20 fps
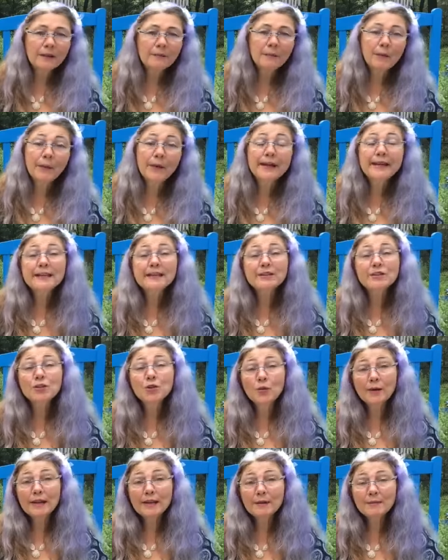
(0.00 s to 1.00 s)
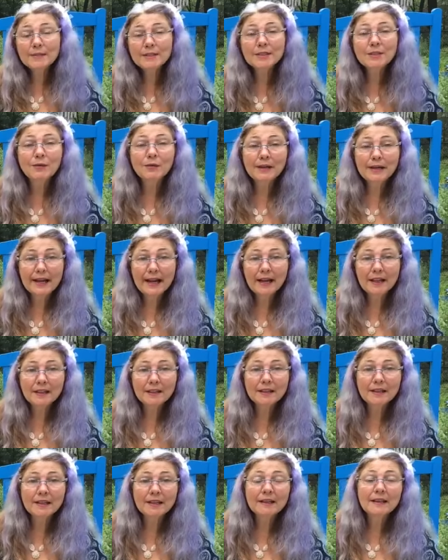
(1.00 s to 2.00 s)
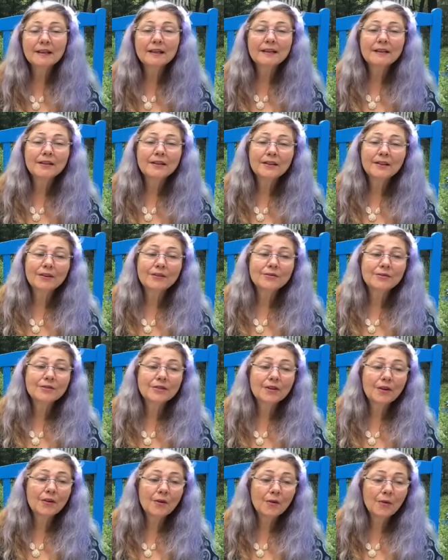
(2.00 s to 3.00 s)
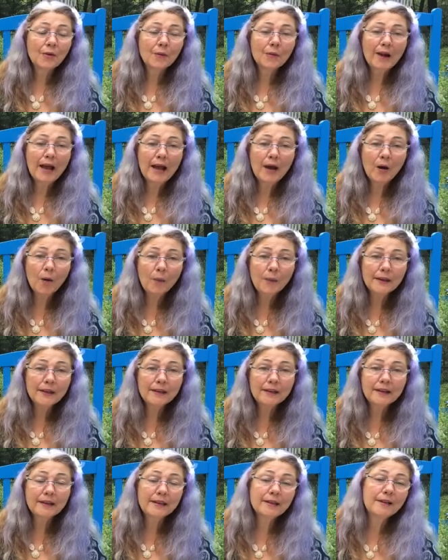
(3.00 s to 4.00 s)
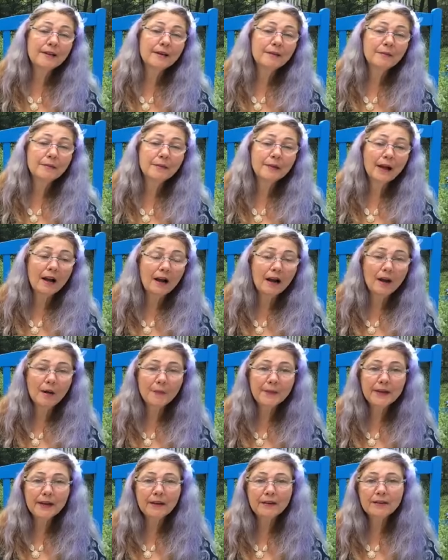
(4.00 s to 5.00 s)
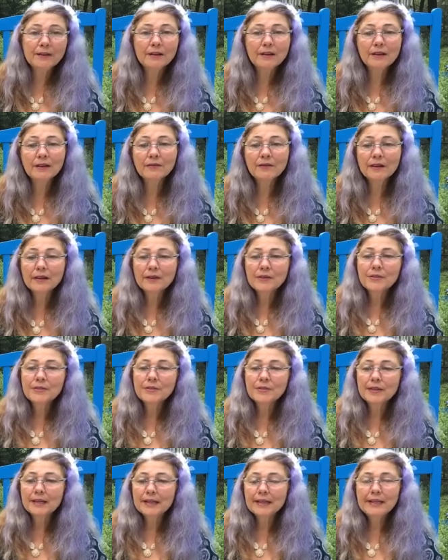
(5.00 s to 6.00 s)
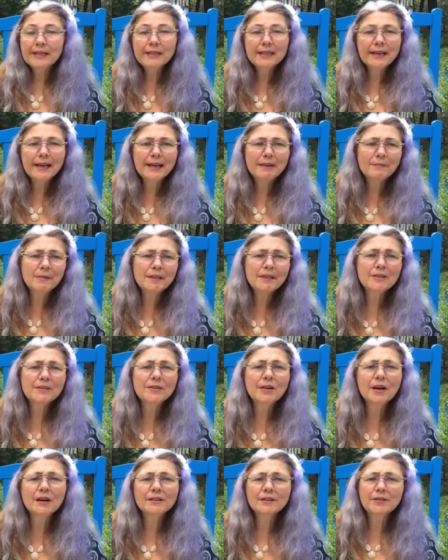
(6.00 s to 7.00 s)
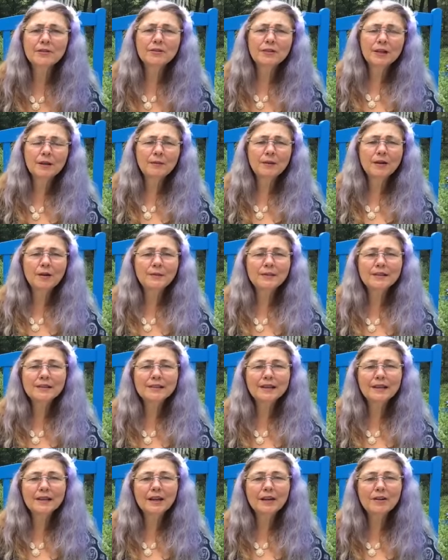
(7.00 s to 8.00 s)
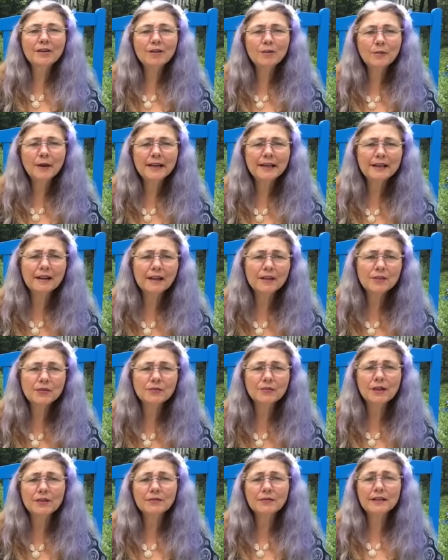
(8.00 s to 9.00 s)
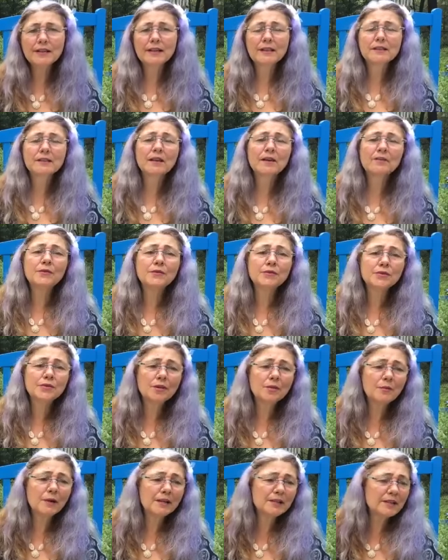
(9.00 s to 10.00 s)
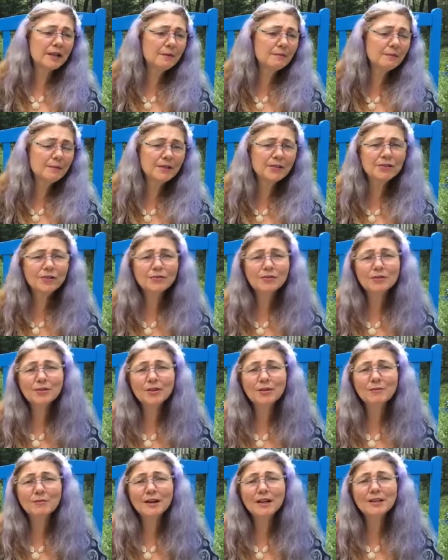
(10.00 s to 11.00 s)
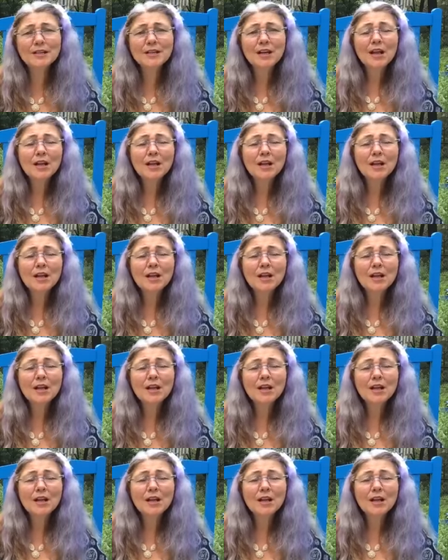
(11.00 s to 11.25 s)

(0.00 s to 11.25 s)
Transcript: bring his dreams to reality. you know. So but helping him calm down enough so that he can be the dog that you come home and say, oh my gosh, Fluffy, I love you so much. I missed you so much.